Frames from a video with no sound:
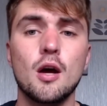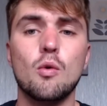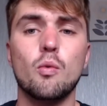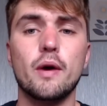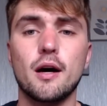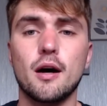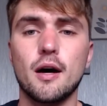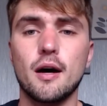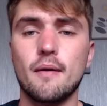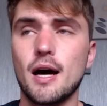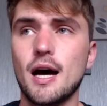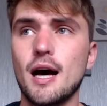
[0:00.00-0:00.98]
We are
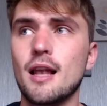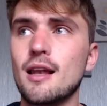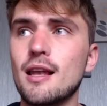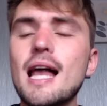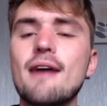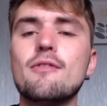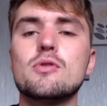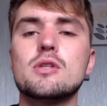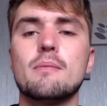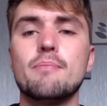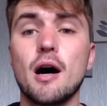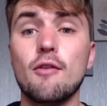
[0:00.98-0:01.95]
levels
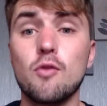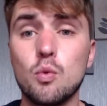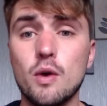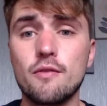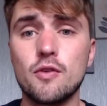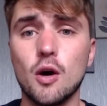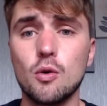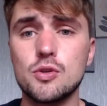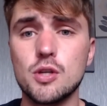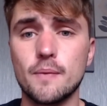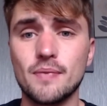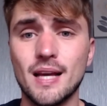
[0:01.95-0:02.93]
above with
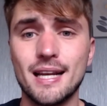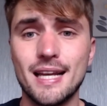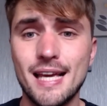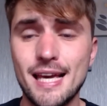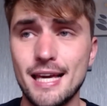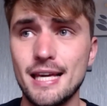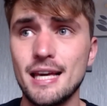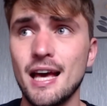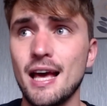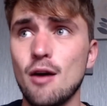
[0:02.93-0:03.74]
Golton, and he